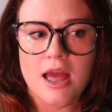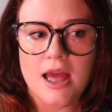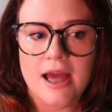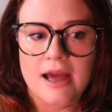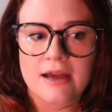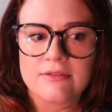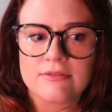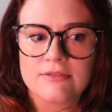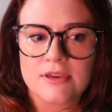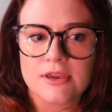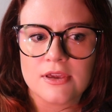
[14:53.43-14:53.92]

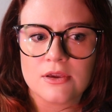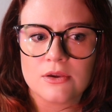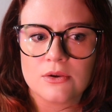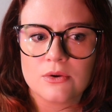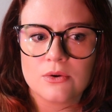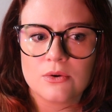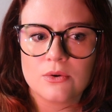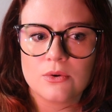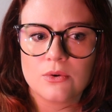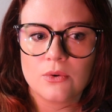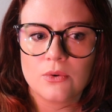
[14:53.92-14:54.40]
Have
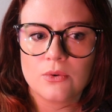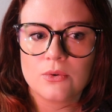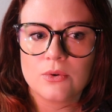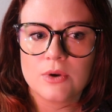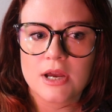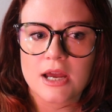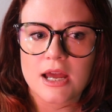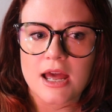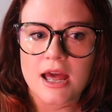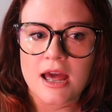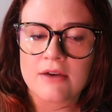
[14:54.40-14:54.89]

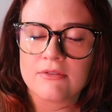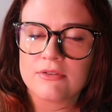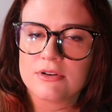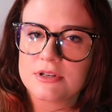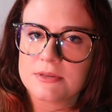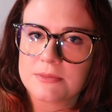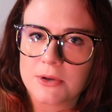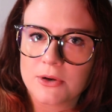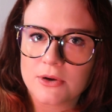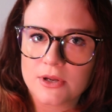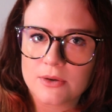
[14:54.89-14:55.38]
you ever
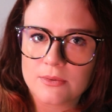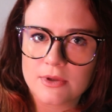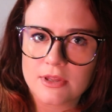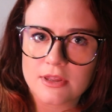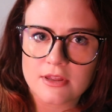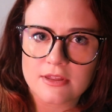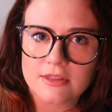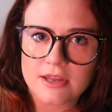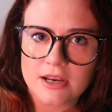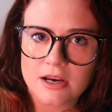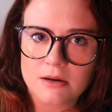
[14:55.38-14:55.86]
spoken
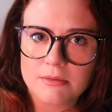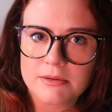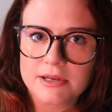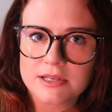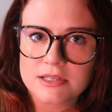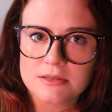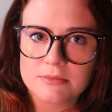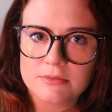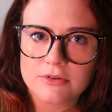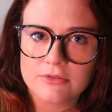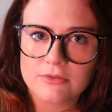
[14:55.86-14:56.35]
with a
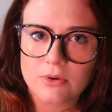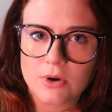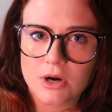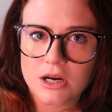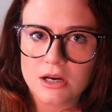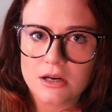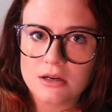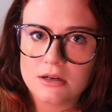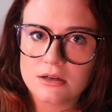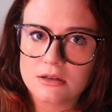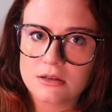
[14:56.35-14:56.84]
therapist
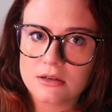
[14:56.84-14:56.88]
before?